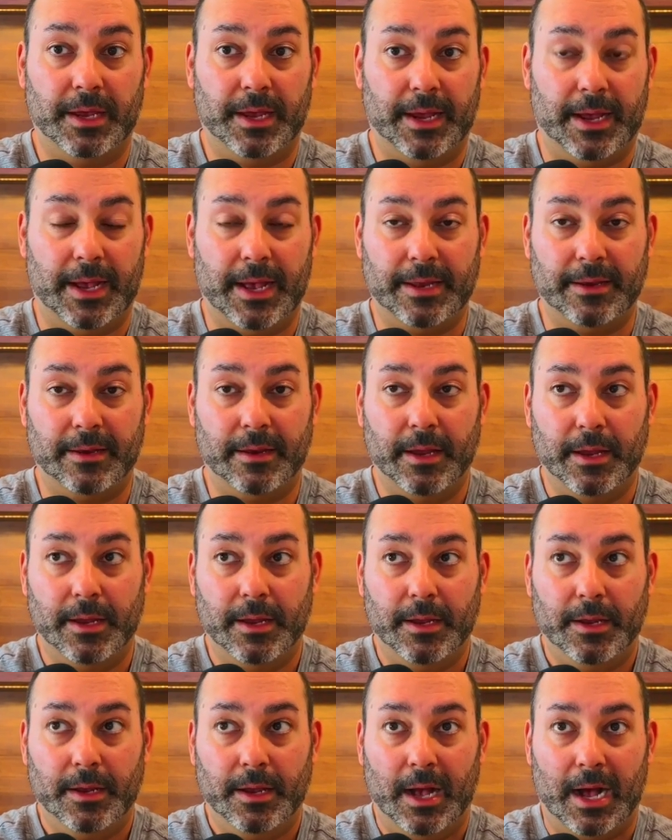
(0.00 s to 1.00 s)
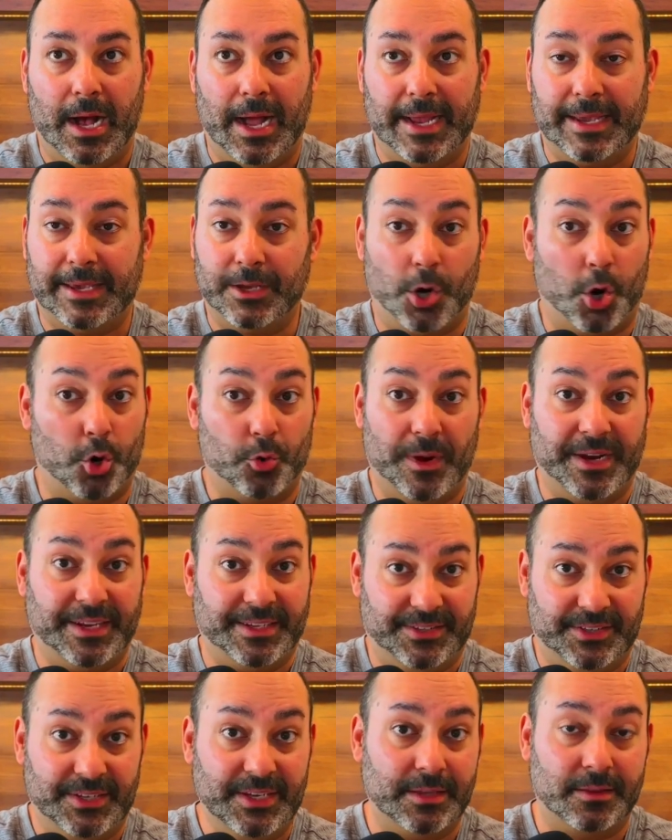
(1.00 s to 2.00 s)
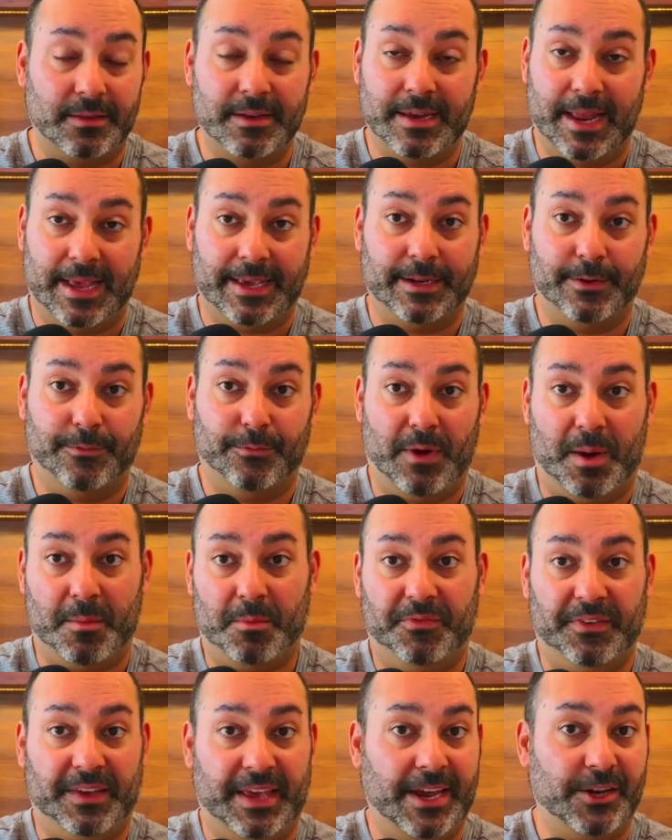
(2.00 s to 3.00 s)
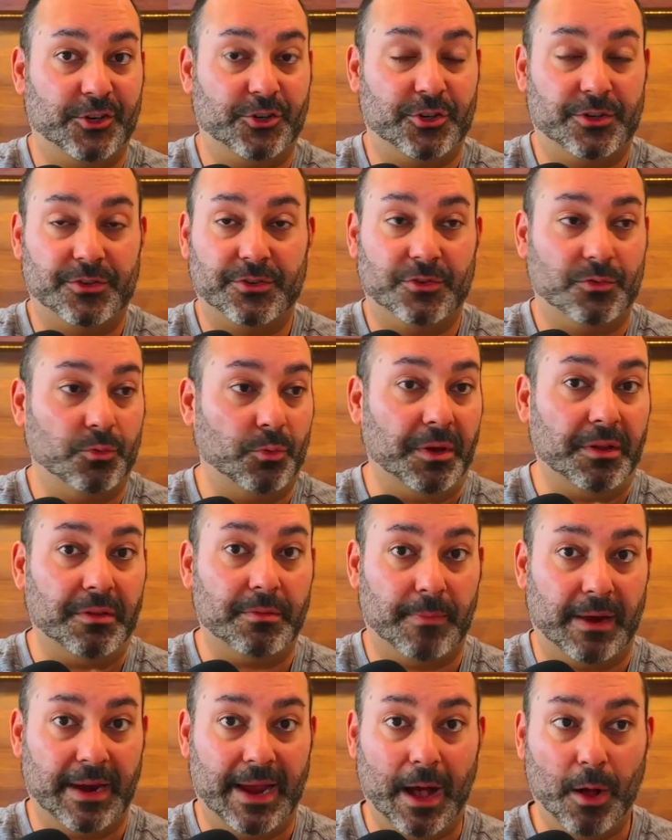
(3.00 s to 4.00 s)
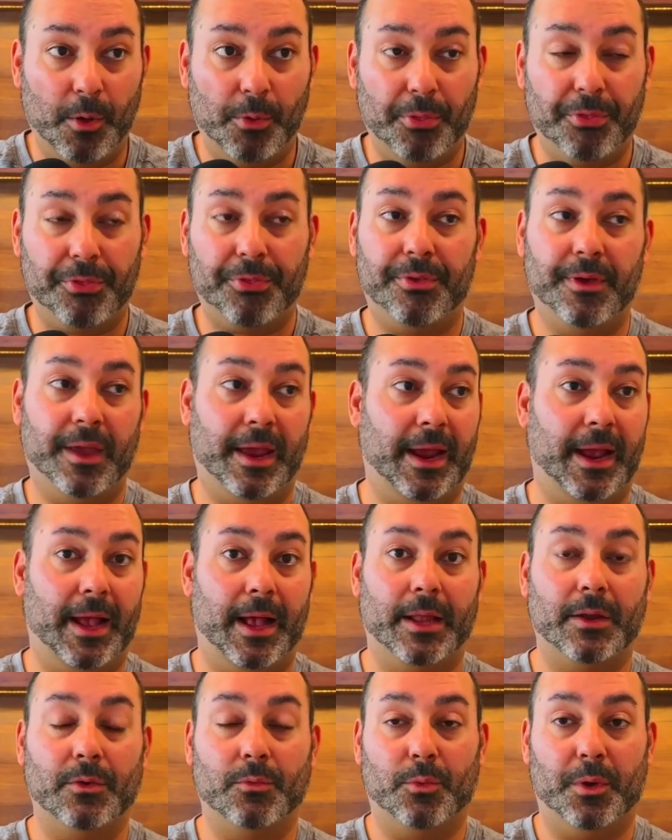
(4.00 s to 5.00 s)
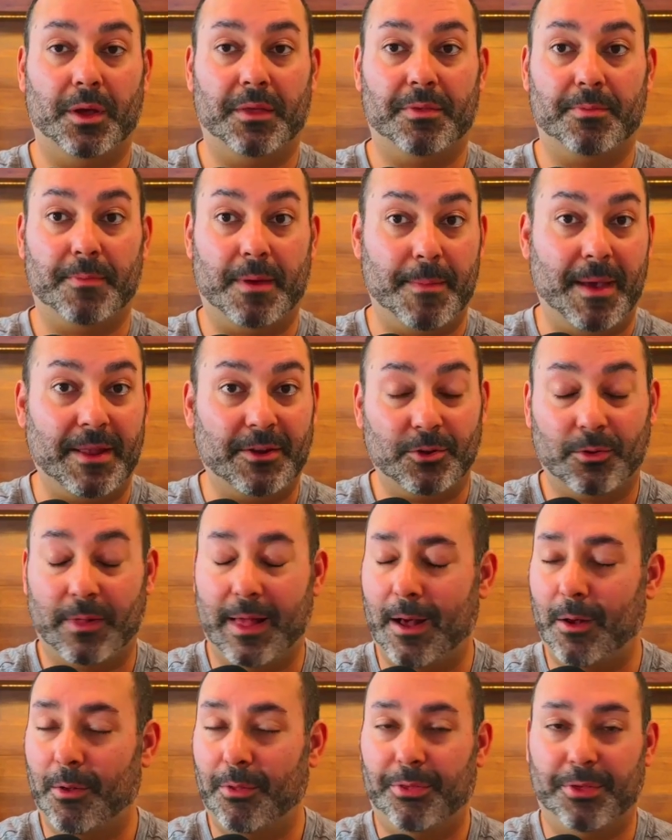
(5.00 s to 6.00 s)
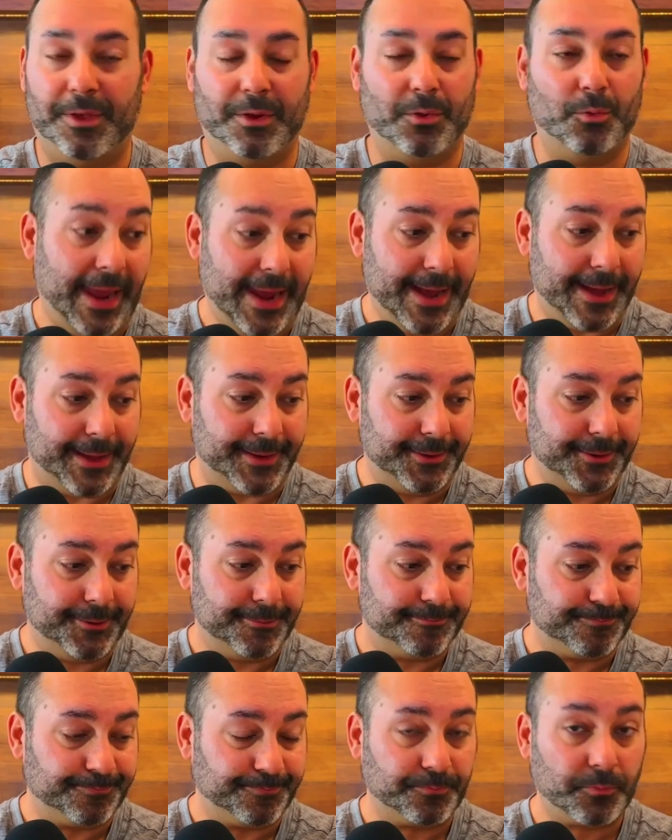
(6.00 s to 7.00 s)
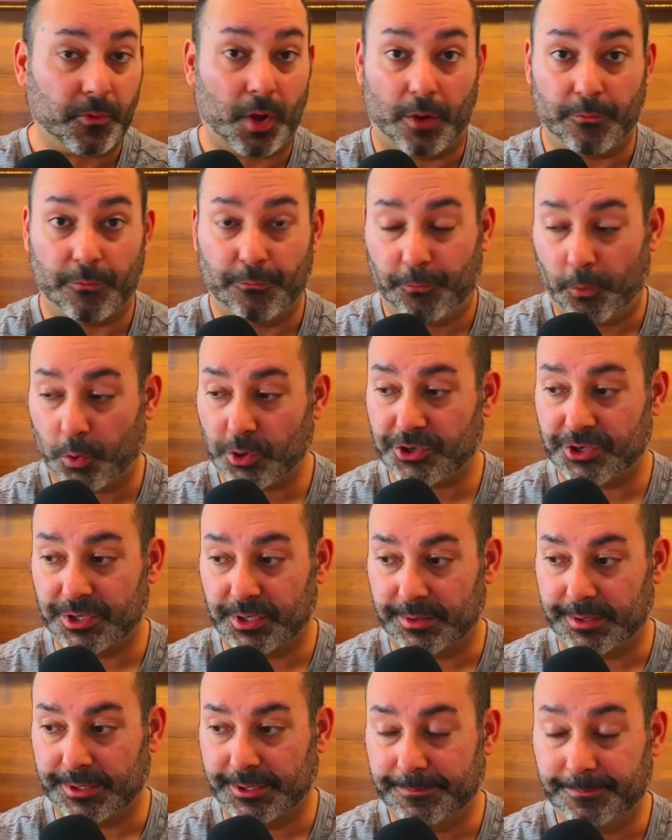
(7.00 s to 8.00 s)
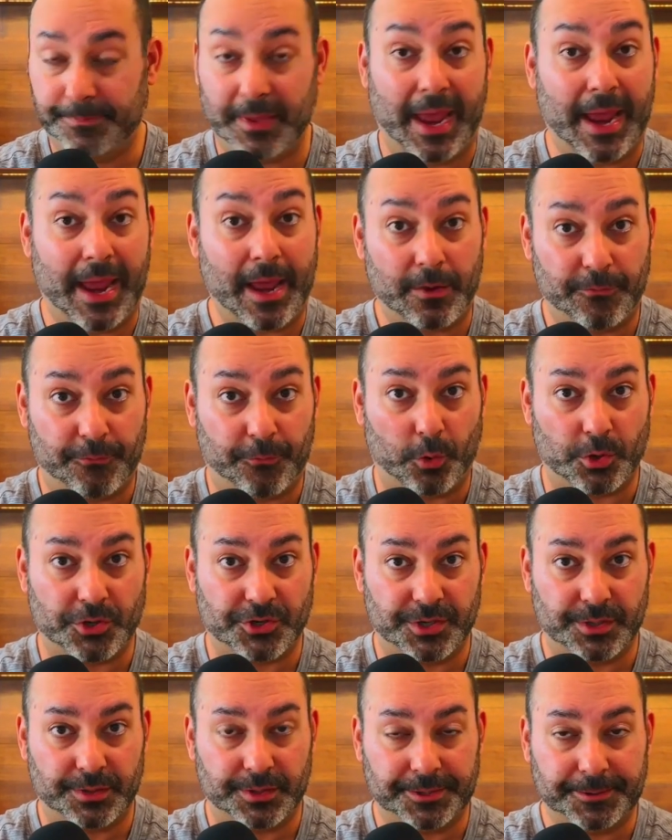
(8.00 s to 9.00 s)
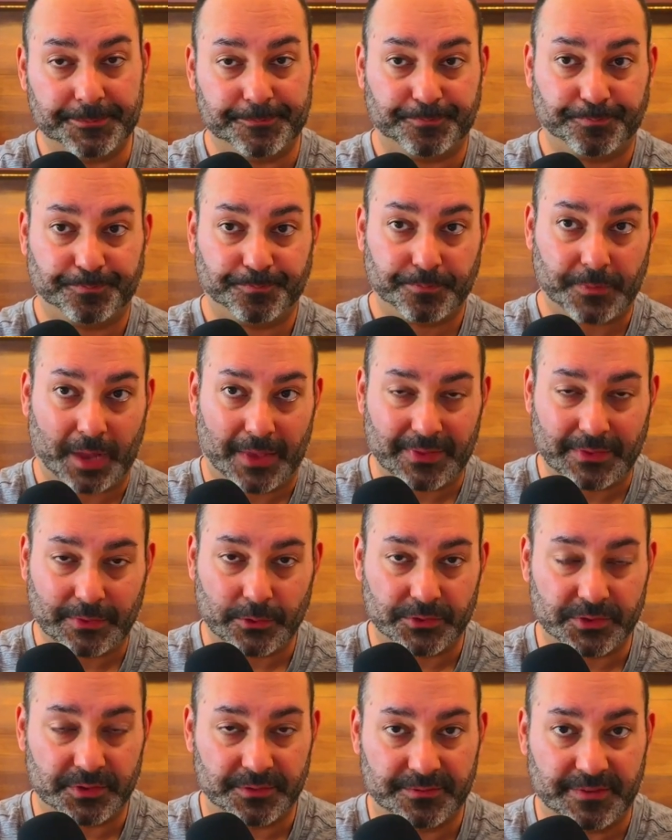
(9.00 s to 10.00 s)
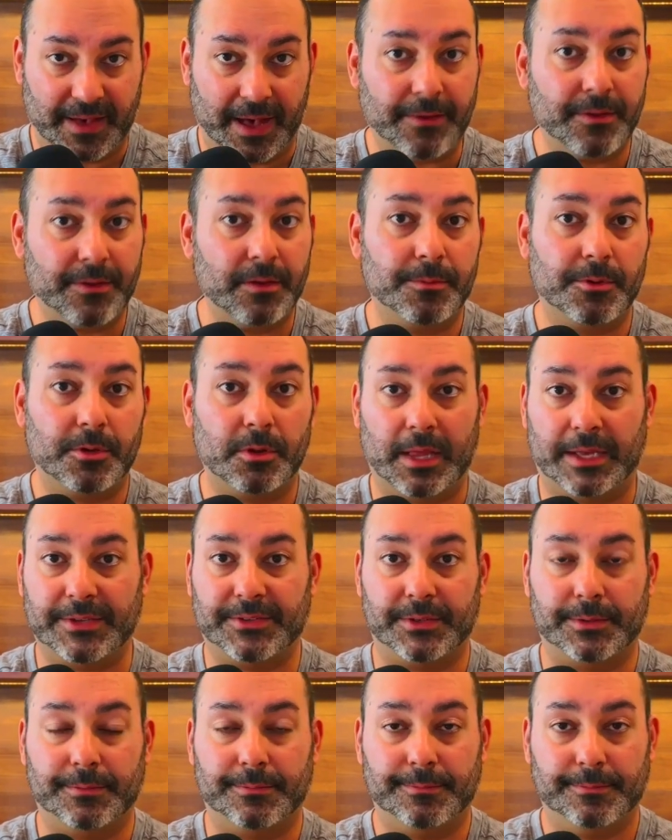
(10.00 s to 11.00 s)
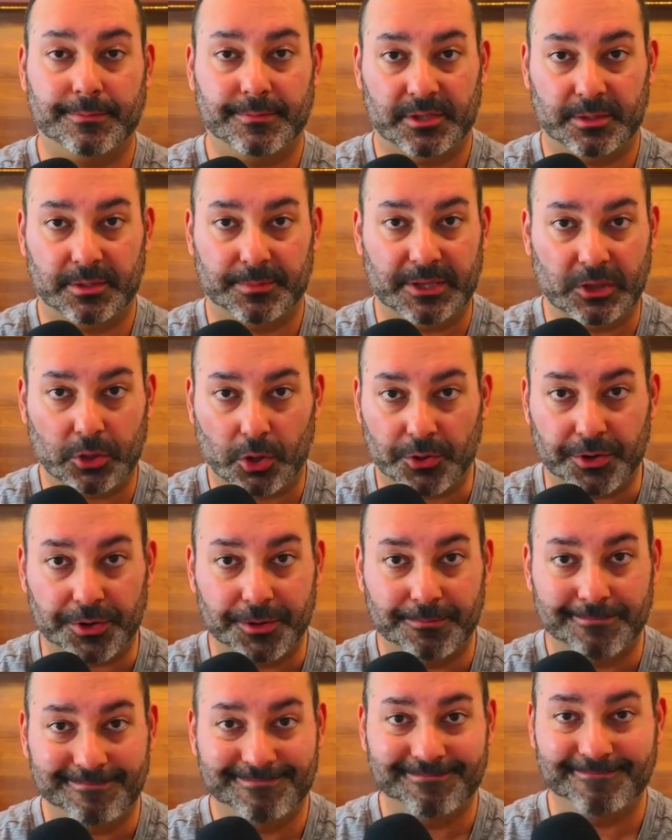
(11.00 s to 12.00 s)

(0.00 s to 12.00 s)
And I can already see the negative ramifications with my health and with my mental health. And unfortunately, and fortunately, I think there's a valuable lesson to be learned.